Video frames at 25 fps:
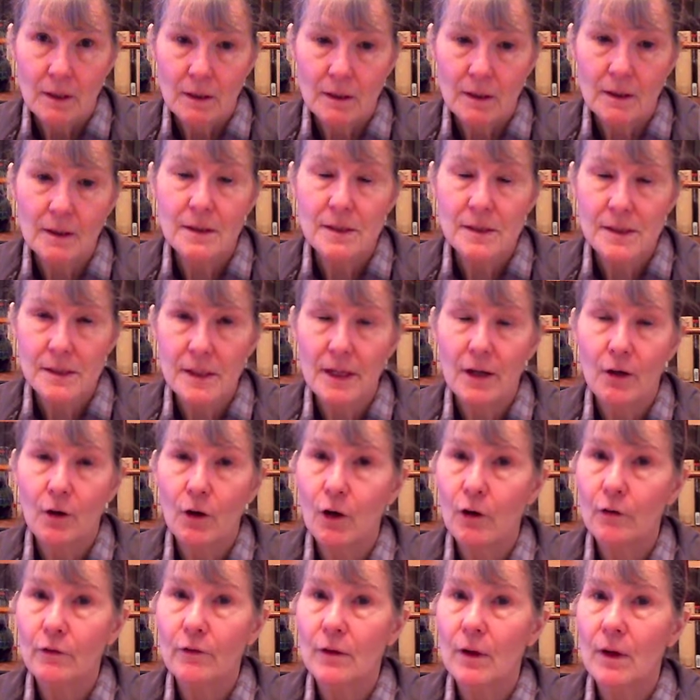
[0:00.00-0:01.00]
He is now
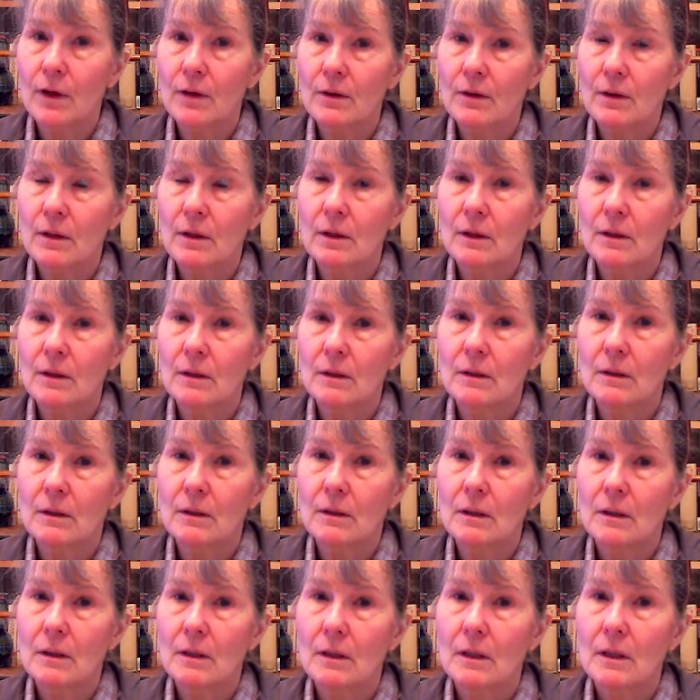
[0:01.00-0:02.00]
our Father.
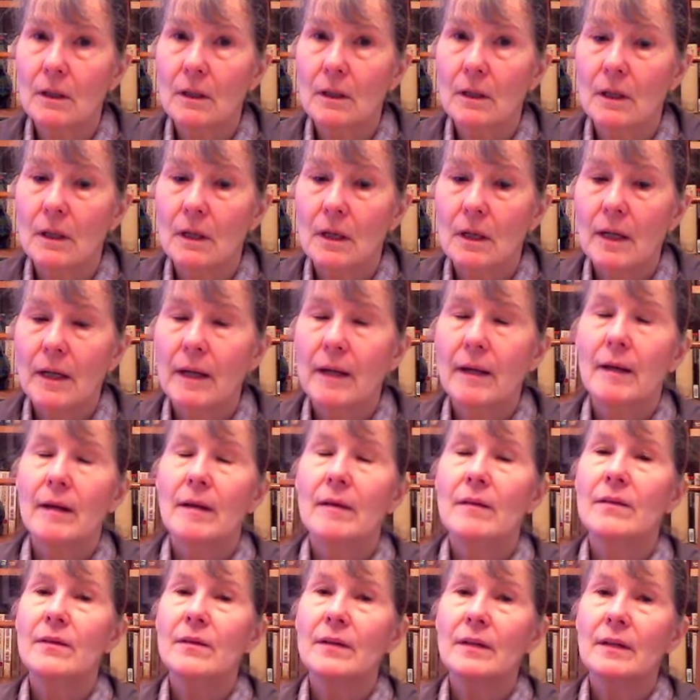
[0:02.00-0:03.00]

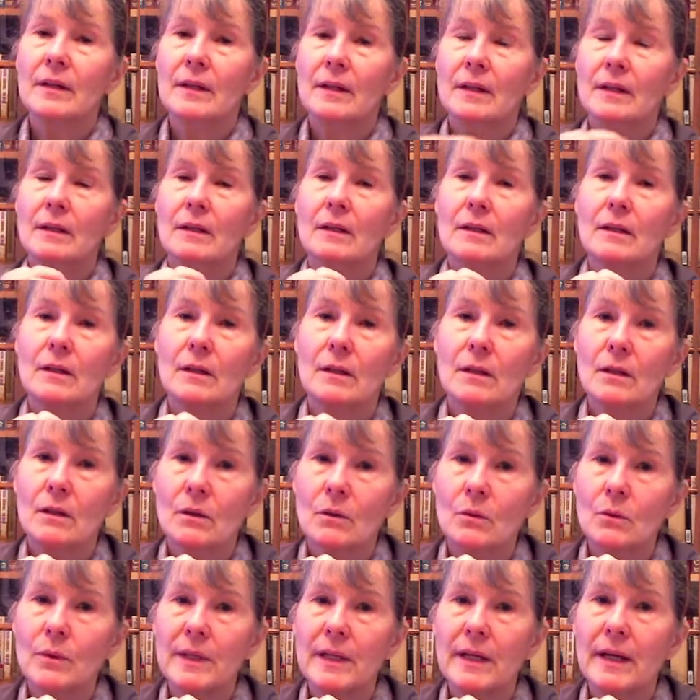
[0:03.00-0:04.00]
Then
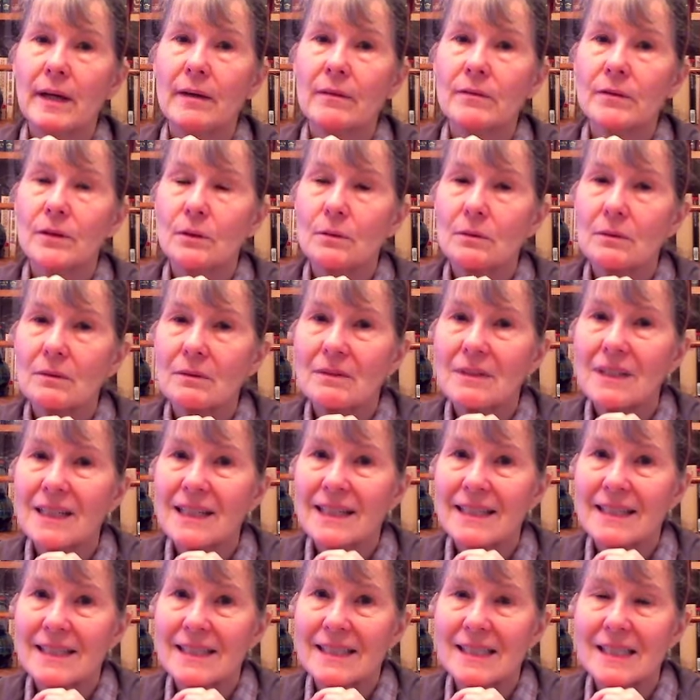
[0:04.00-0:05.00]
we have the
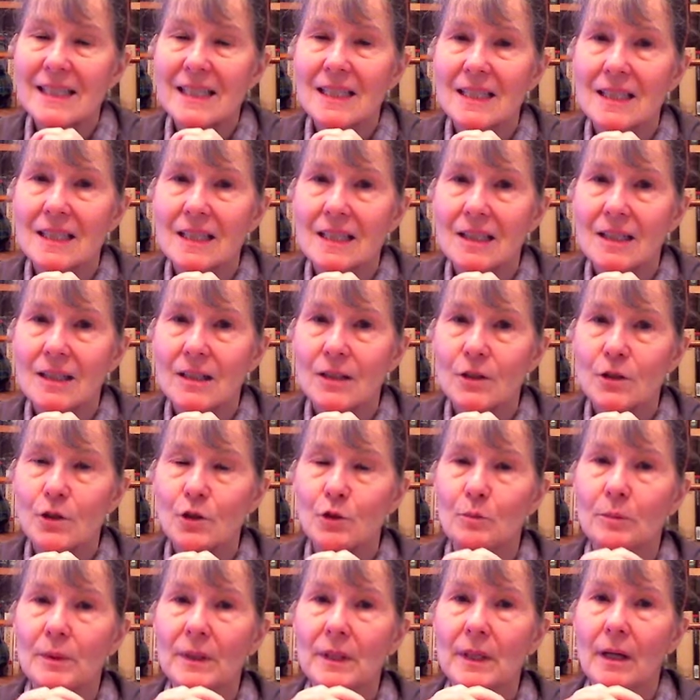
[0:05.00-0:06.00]
right
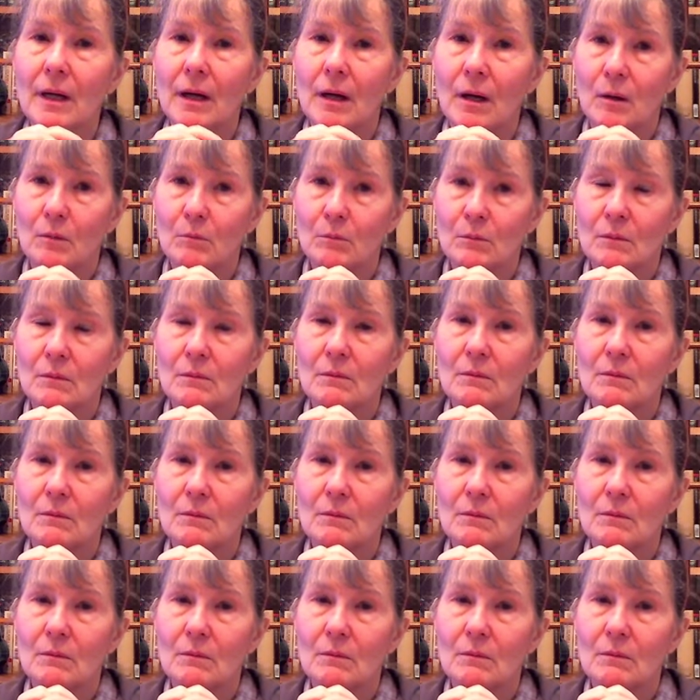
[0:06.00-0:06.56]
to become